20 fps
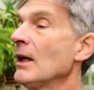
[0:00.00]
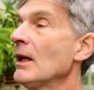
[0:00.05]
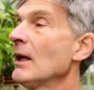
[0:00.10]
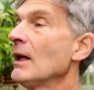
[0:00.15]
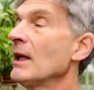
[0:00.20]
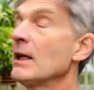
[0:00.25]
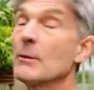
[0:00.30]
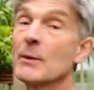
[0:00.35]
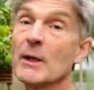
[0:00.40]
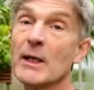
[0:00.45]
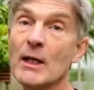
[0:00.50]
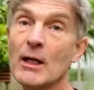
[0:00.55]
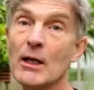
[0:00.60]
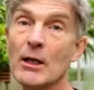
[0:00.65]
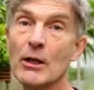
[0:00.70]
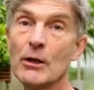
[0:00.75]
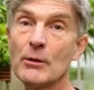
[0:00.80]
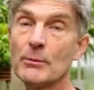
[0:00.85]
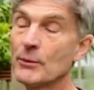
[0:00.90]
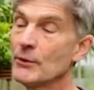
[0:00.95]
Anyway, I
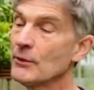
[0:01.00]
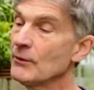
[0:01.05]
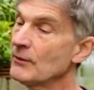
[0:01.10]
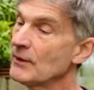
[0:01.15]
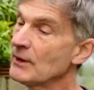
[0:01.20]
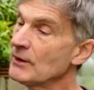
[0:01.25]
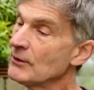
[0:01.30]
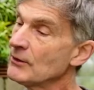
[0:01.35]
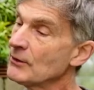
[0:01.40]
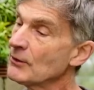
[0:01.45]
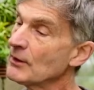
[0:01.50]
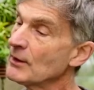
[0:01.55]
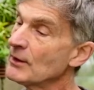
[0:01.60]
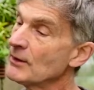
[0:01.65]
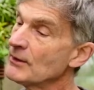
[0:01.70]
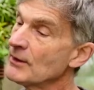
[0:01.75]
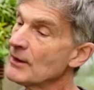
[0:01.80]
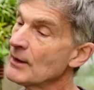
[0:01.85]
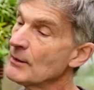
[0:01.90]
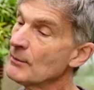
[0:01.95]
hope you've
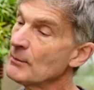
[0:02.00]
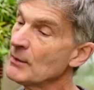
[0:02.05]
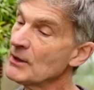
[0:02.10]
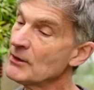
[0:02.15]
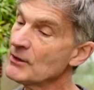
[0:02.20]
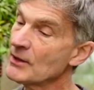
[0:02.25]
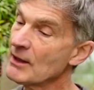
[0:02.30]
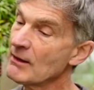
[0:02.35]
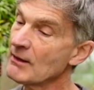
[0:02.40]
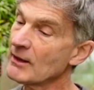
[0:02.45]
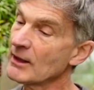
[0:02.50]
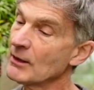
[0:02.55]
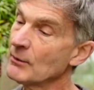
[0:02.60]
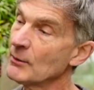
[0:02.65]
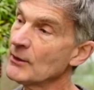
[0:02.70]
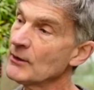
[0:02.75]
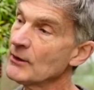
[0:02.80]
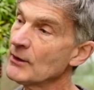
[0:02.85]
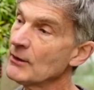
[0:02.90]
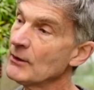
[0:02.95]
enjoyed me sharing it
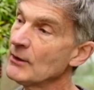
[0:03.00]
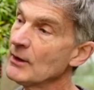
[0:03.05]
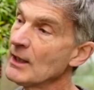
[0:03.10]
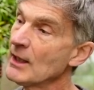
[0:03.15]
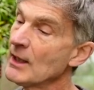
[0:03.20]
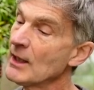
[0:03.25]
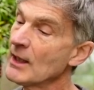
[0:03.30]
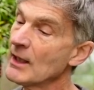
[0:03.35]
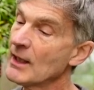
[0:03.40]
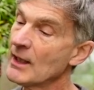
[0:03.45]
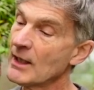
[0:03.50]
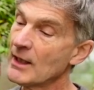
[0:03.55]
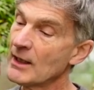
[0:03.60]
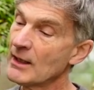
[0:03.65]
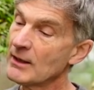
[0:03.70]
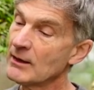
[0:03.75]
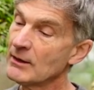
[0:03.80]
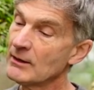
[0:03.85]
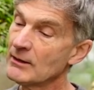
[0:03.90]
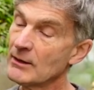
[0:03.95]
with you,
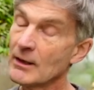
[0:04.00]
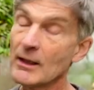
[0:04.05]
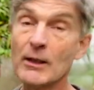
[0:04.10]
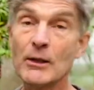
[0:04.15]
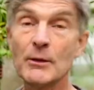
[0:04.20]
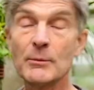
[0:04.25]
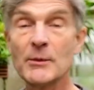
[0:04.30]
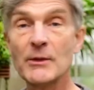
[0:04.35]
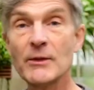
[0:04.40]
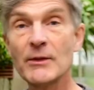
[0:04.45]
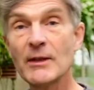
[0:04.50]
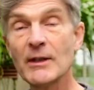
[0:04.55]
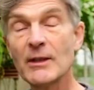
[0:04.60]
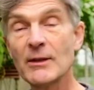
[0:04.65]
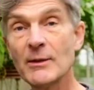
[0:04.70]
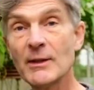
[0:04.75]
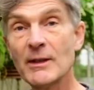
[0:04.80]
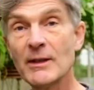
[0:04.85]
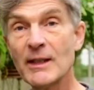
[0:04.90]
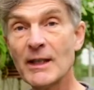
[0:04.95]
and I hope to see
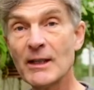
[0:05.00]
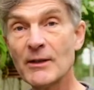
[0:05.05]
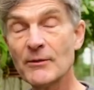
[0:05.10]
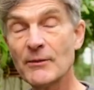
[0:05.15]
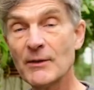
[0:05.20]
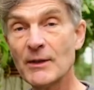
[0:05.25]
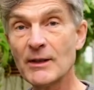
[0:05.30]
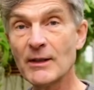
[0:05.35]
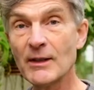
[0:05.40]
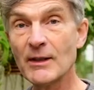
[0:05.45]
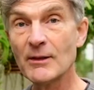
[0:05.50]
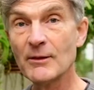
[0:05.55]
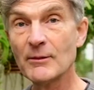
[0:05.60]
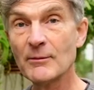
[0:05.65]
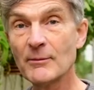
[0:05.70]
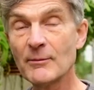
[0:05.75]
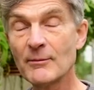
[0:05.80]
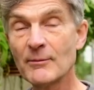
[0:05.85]
you in the next video.